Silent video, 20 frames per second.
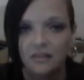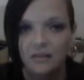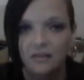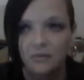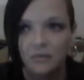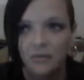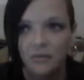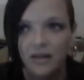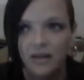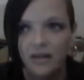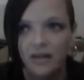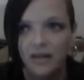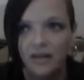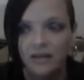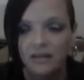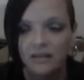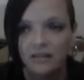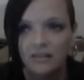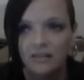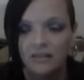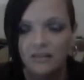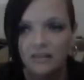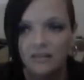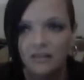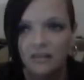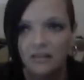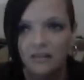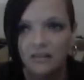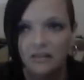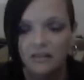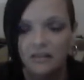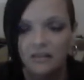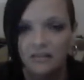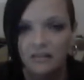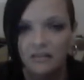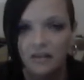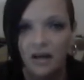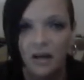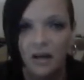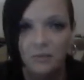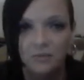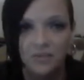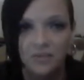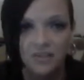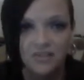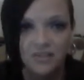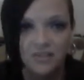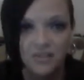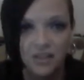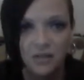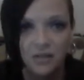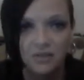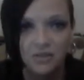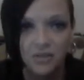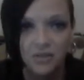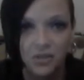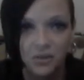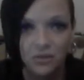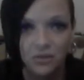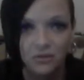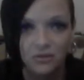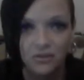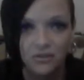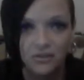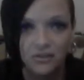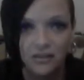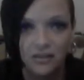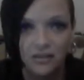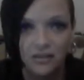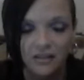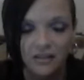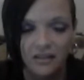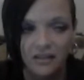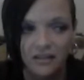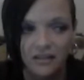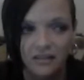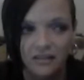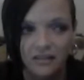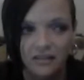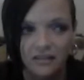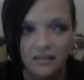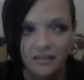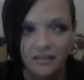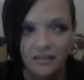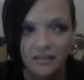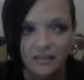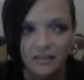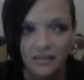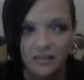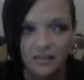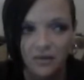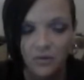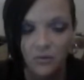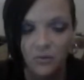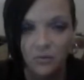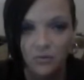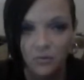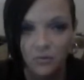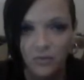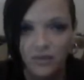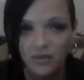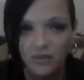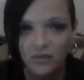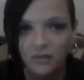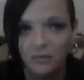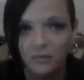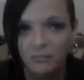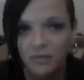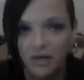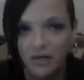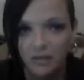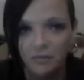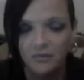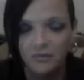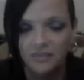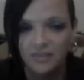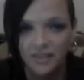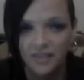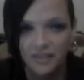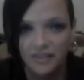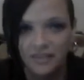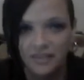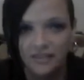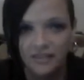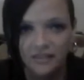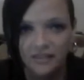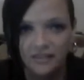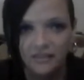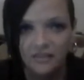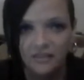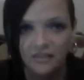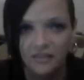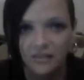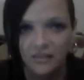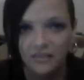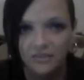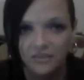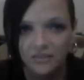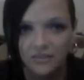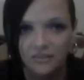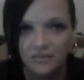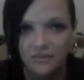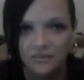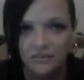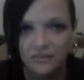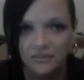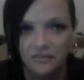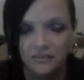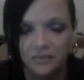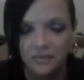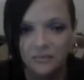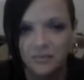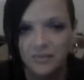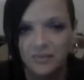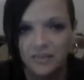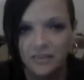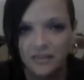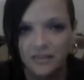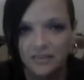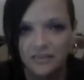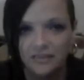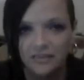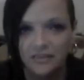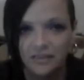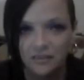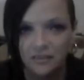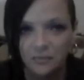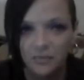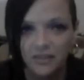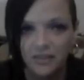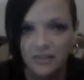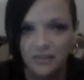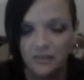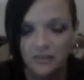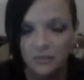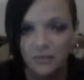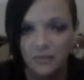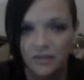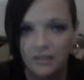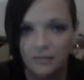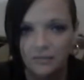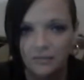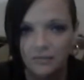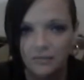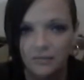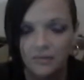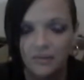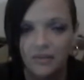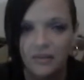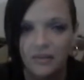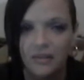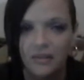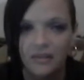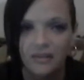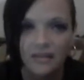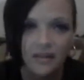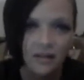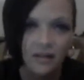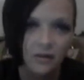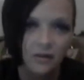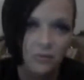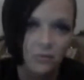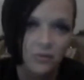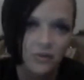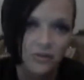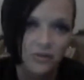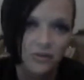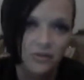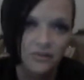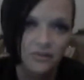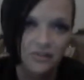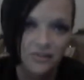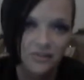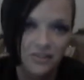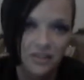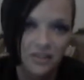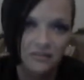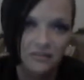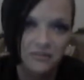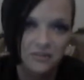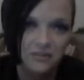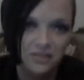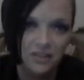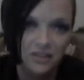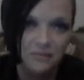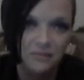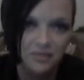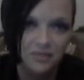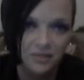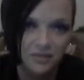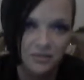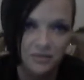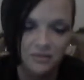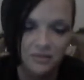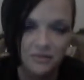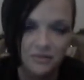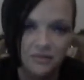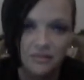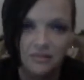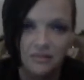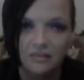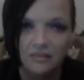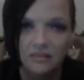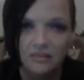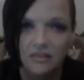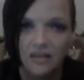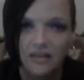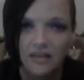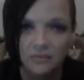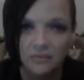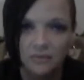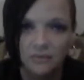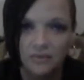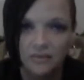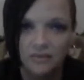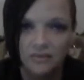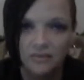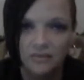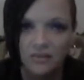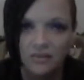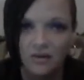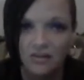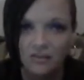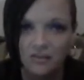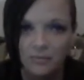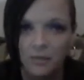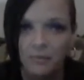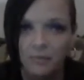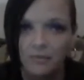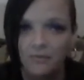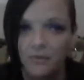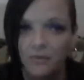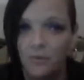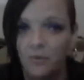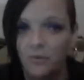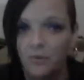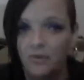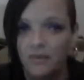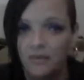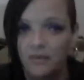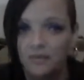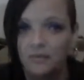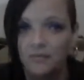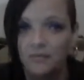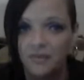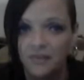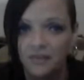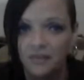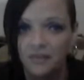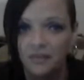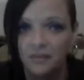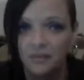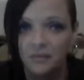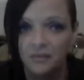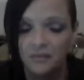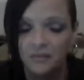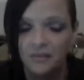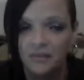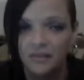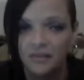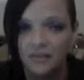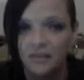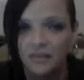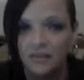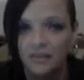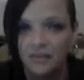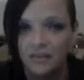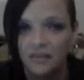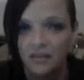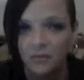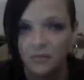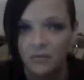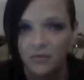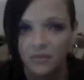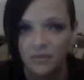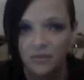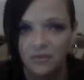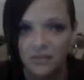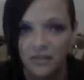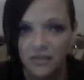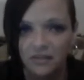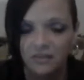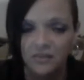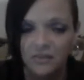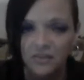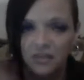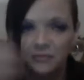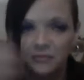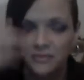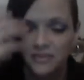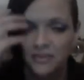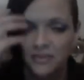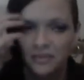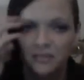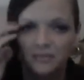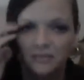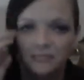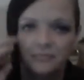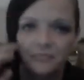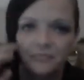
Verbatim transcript: we had uh, options to go to church and or we go to Bible study on certain different nights of the week or whatever. Now, when you're in yellow jumpsuit, as we talked about before in other videos, when you're in yellow jumpsuit,